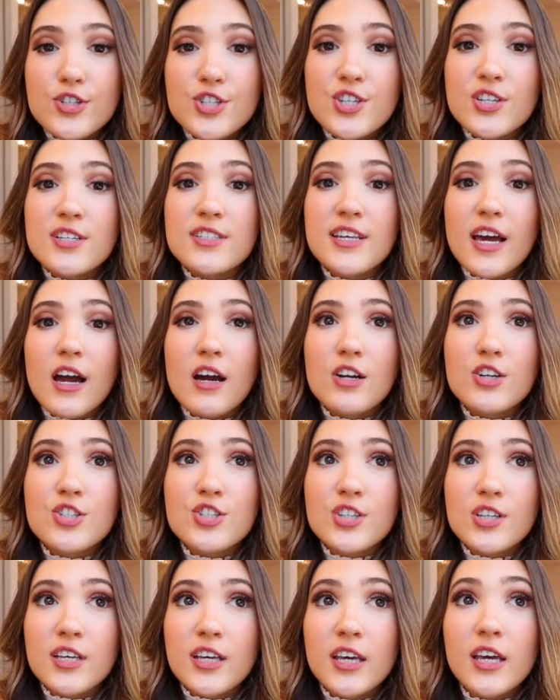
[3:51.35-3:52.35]
She is
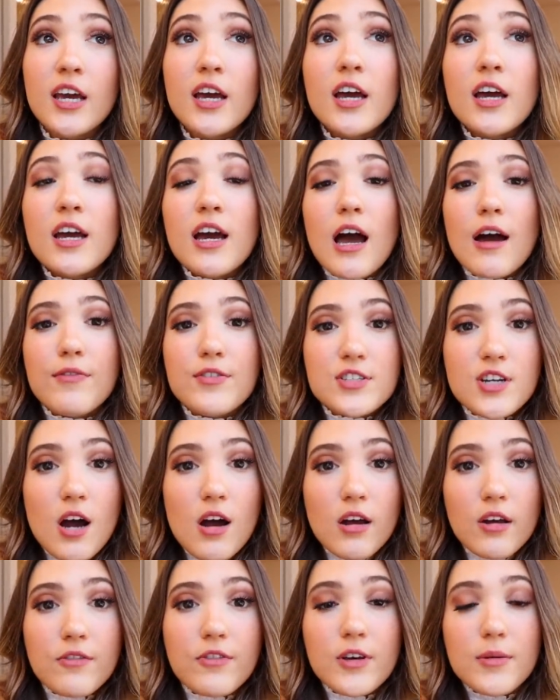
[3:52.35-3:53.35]
actually a
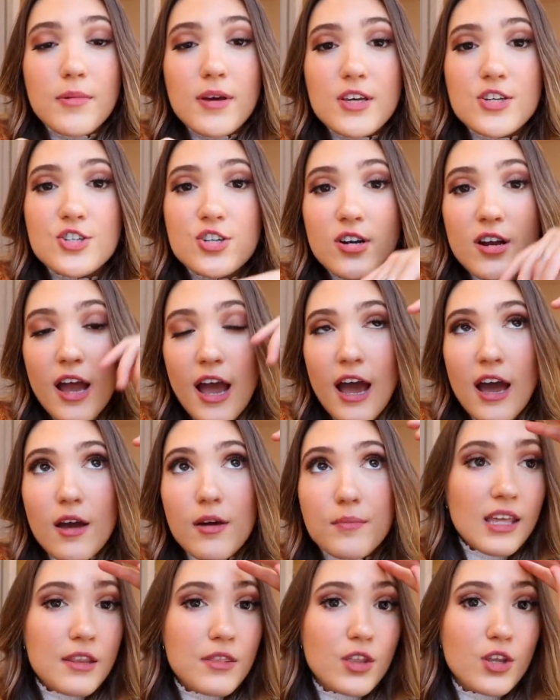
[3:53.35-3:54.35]
photography major
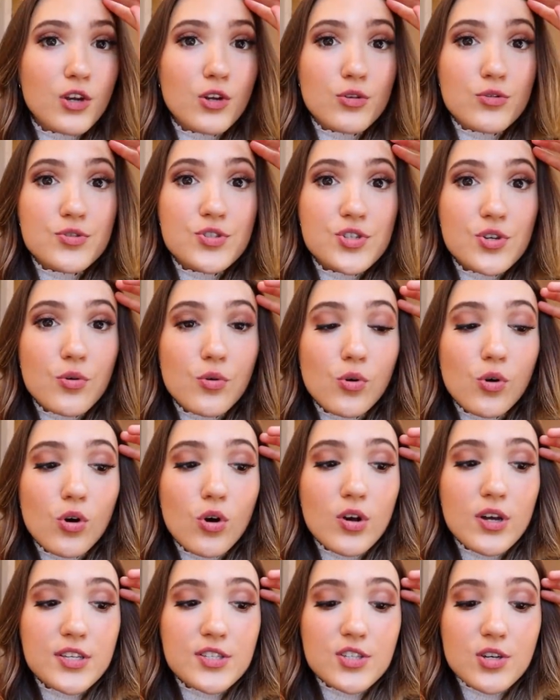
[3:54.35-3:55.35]
at the new
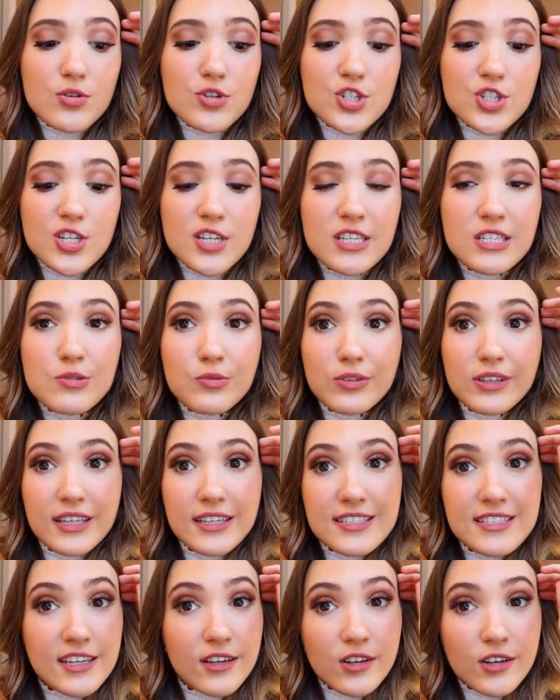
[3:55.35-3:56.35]
school, and so she's really
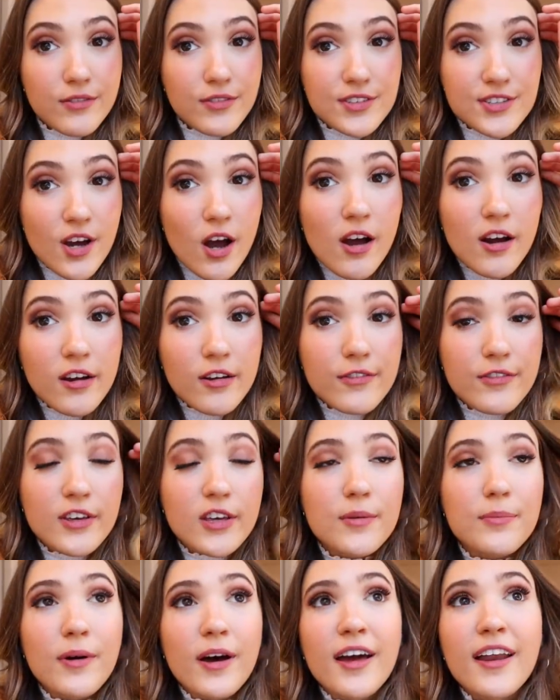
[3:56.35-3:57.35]
skilled at
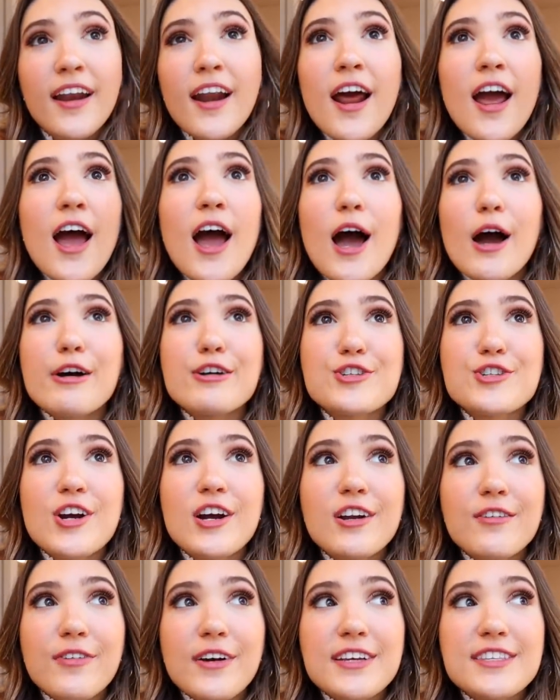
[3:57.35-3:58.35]
photography, but I was
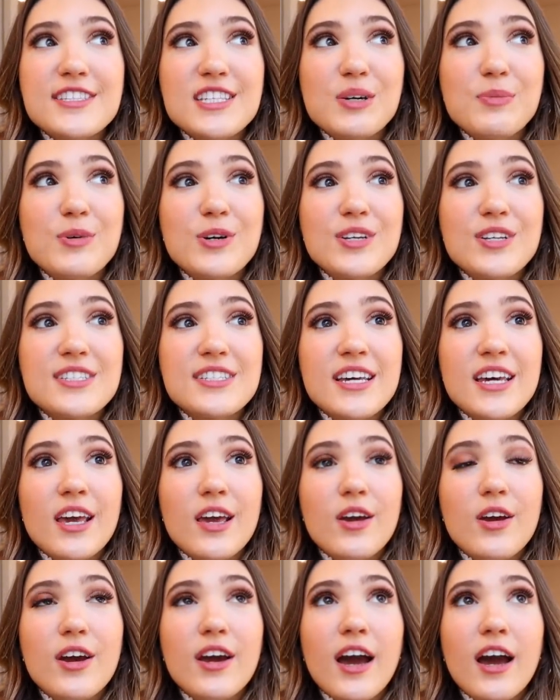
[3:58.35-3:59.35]
trying to find someone to
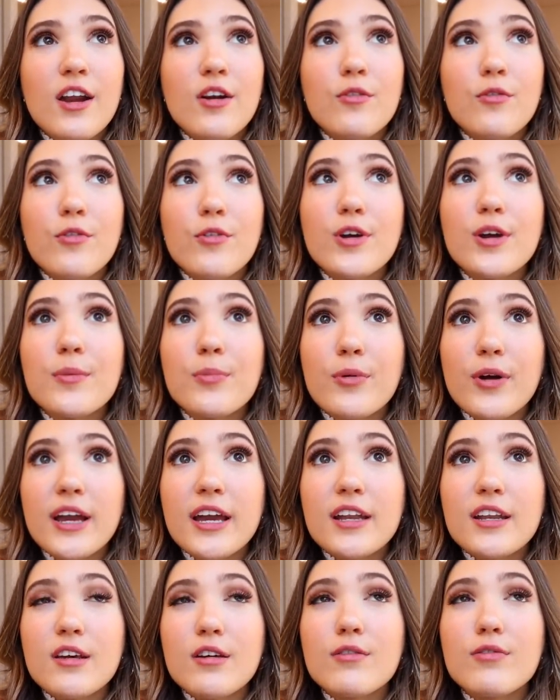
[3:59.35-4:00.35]
take kind of
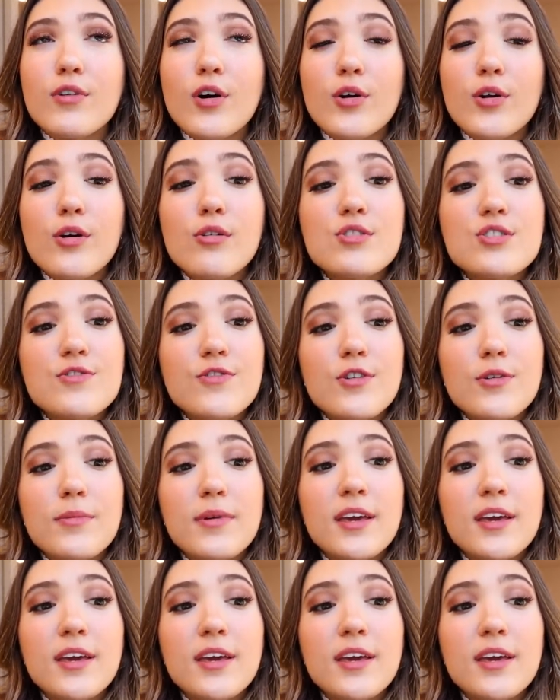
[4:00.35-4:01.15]
rebranding photos for